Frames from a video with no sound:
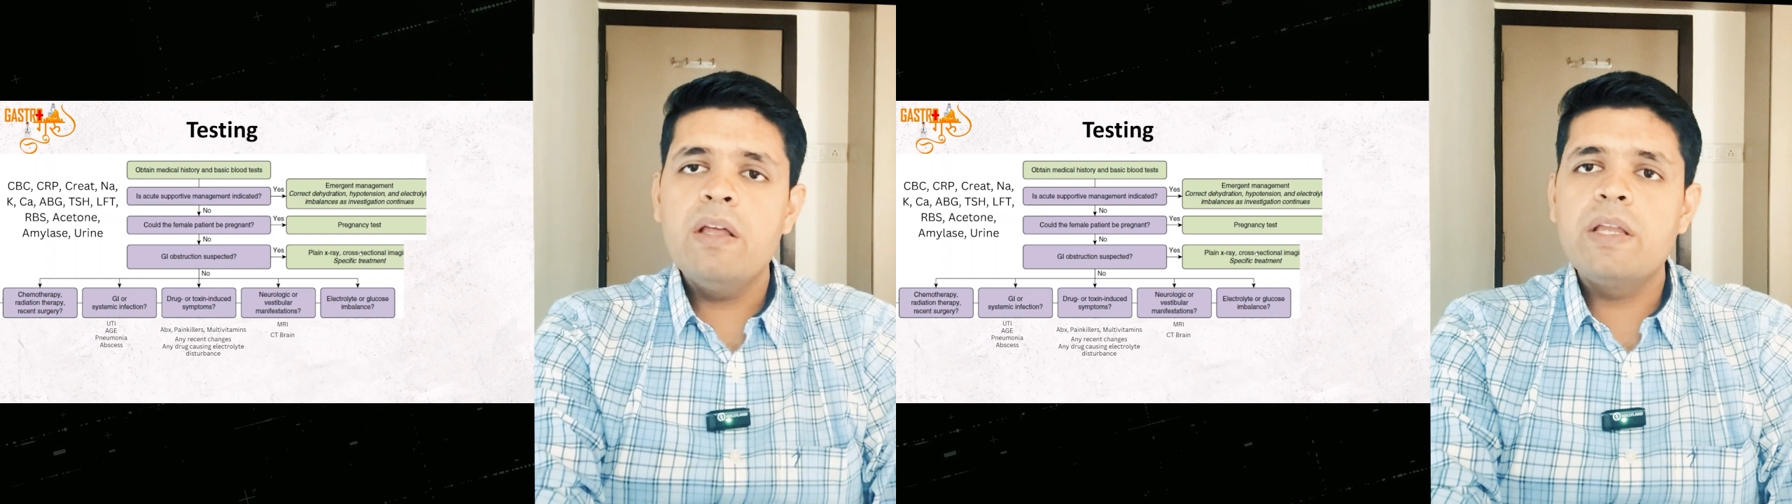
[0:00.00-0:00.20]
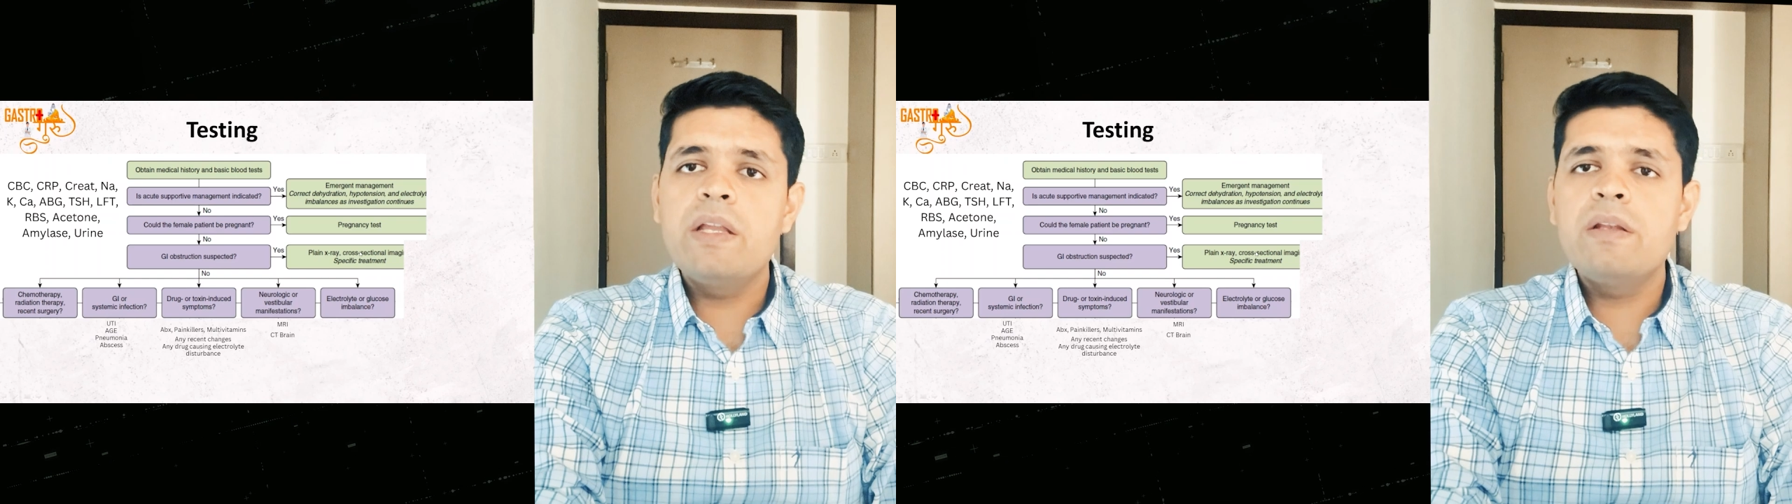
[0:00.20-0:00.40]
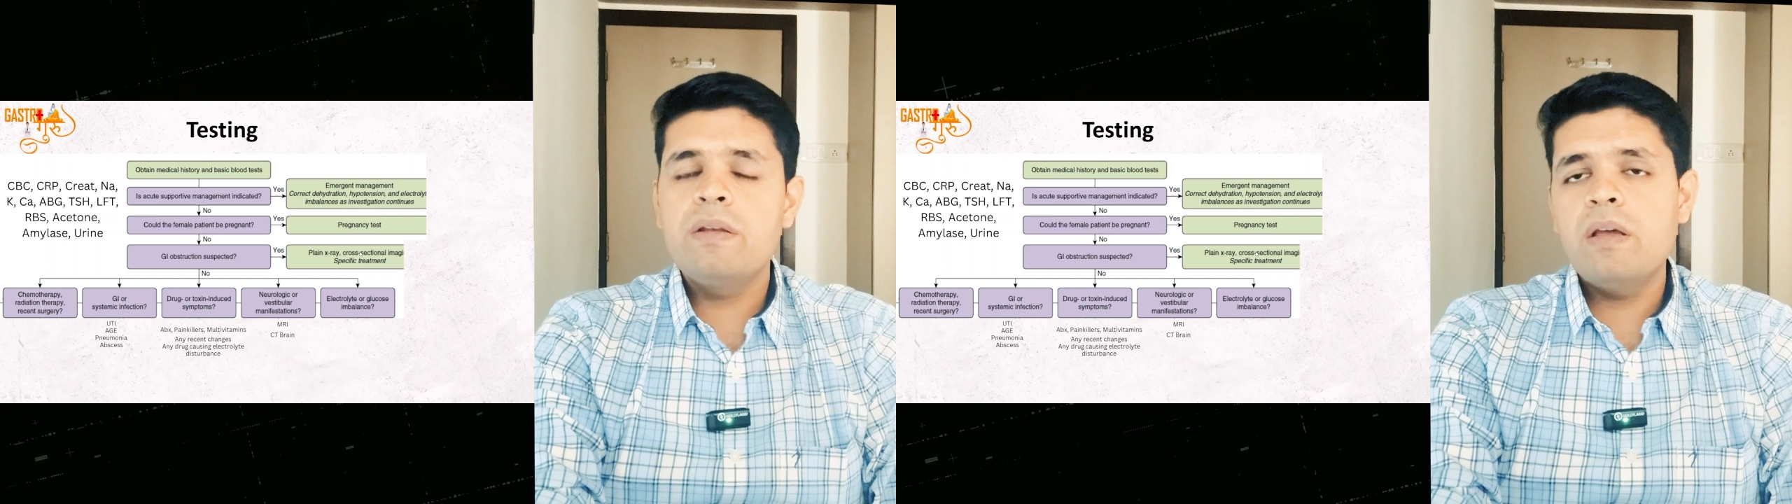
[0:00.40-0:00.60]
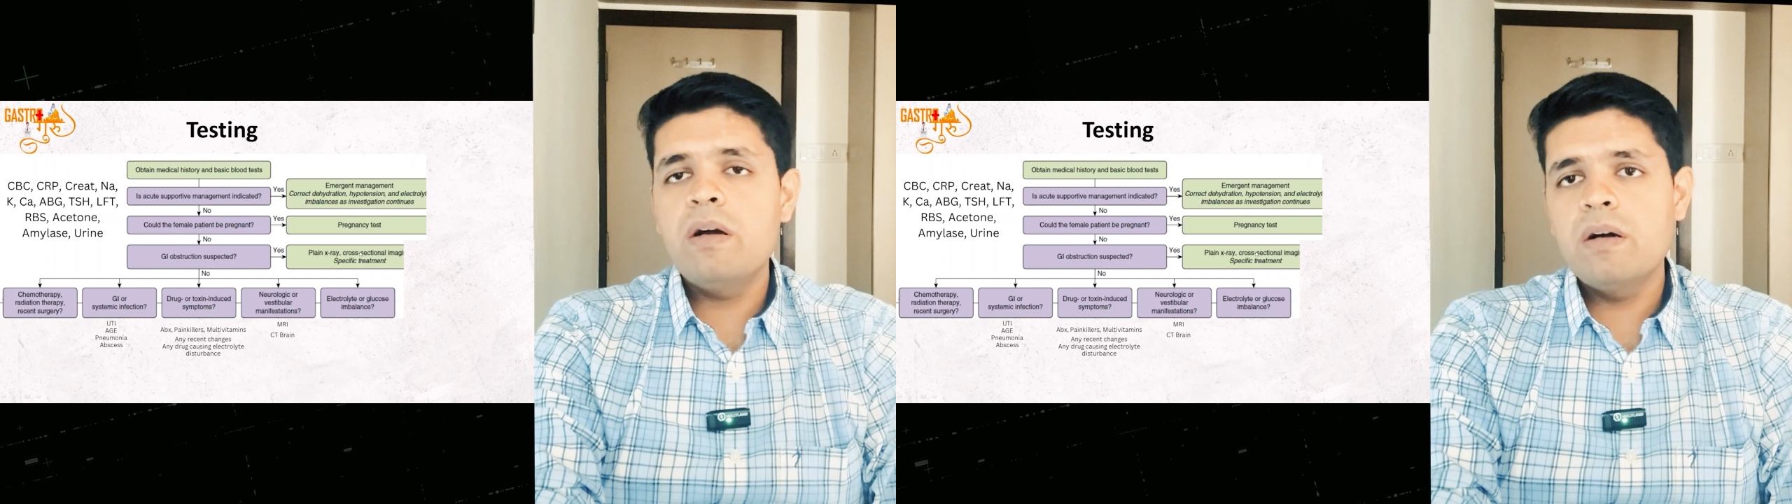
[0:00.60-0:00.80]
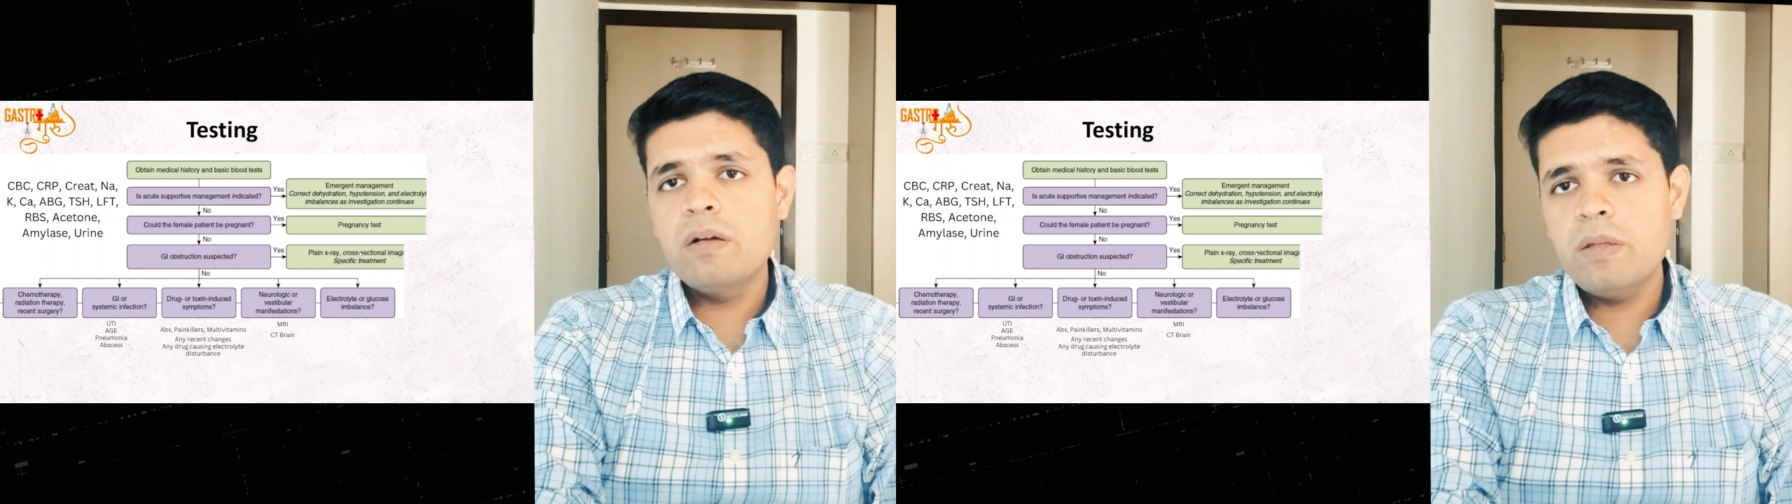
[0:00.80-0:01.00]
then
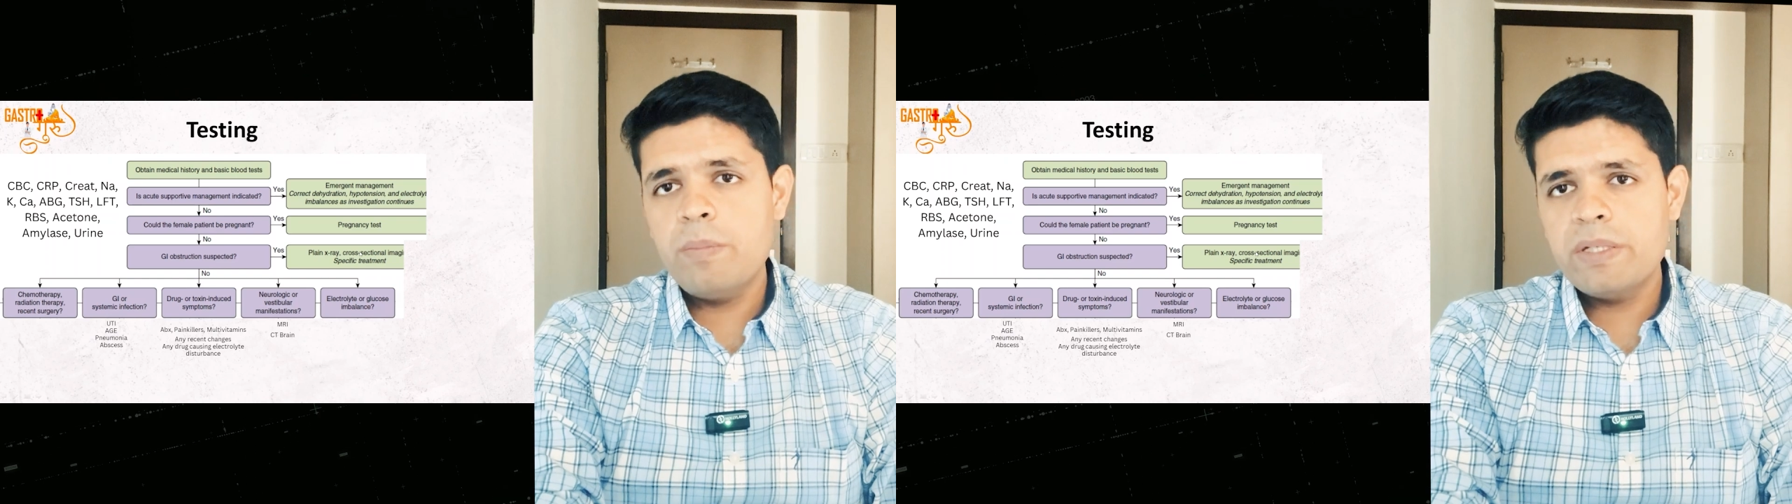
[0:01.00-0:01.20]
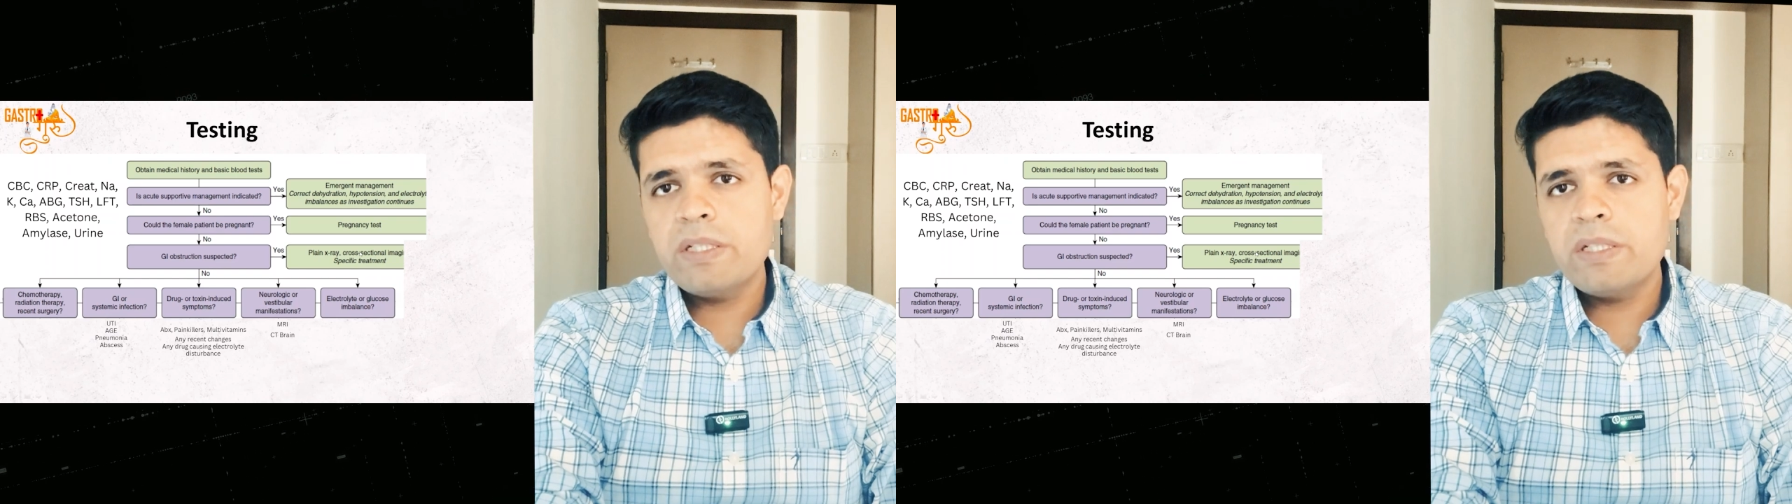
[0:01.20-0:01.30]
the